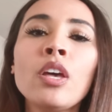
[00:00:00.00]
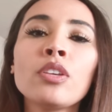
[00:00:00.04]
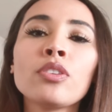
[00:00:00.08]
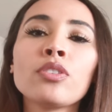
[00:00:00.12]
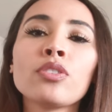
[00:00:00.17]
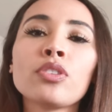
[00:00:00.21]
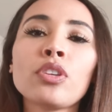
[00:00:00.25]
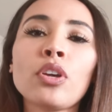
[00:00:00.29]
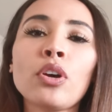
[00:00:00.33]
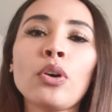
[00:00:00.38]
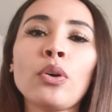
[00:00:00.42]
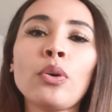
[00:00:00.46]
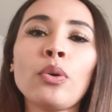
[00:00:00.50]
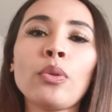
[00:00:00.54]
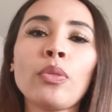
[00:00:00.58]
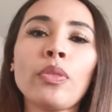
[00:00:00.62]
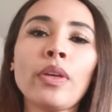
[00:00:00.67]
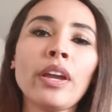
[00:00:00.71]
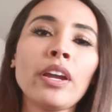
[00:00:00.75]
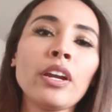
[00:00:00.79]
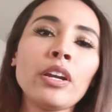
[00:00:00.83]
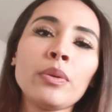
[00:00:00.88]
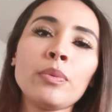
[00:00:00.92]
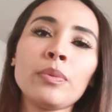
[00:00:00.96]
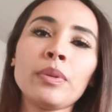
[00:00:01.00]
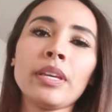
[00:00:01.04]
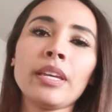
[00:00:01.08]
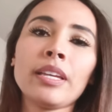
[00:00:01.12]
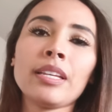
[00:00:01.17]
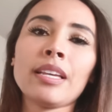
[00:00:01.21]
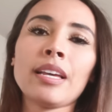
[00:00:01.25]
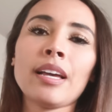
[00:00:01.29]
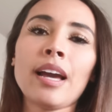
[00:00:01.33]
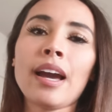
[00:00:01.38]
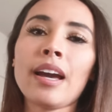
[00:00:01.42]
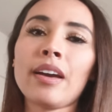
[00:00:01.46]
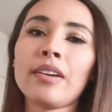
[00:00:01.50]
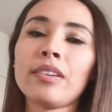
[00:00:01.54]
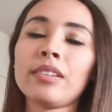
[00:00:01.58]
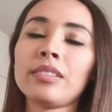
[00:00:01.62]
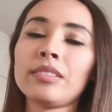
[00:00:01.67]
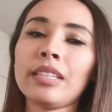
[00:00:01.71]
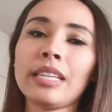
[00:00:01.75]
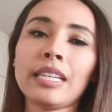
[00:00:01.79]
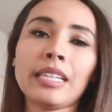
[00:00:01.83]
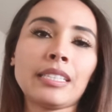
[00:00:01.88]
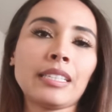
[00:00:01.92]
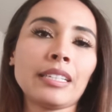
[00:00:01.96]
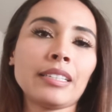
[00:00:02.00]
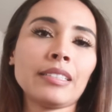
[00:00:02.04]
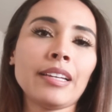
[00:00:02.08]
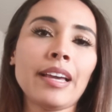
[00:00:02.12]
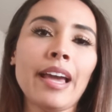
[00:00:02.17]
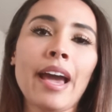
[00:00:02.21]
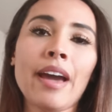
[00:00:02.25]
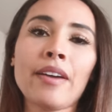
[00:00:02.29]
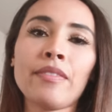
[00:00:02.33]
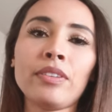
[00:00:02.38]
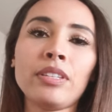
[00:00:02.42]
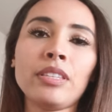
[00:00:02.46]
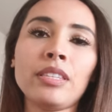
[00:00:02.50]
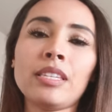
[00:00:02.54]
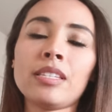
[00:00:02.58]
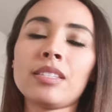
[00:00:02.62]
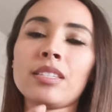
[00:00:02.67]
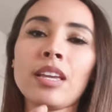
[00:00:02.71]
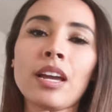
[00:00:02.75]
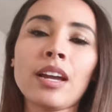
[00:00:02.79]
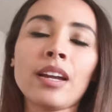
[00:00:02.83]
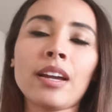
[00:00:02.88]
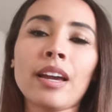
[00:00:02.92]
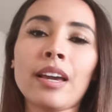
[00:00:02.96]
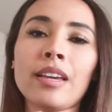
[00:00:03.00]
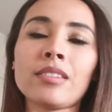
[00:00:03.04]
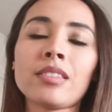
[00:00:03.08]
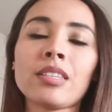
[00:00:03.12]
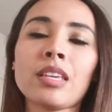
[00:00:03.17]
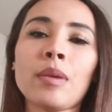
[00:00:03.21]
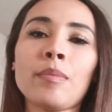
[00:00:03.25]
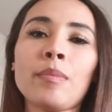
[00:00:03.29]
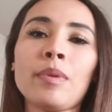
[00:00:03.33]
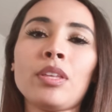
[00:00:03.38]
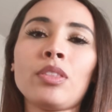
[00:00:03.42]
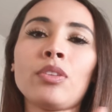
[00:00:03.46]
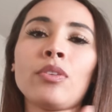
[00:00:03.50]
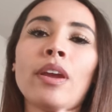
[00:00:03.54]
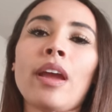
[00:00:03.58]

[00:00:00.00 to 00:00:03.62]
so they aren't really like having these young guys come in.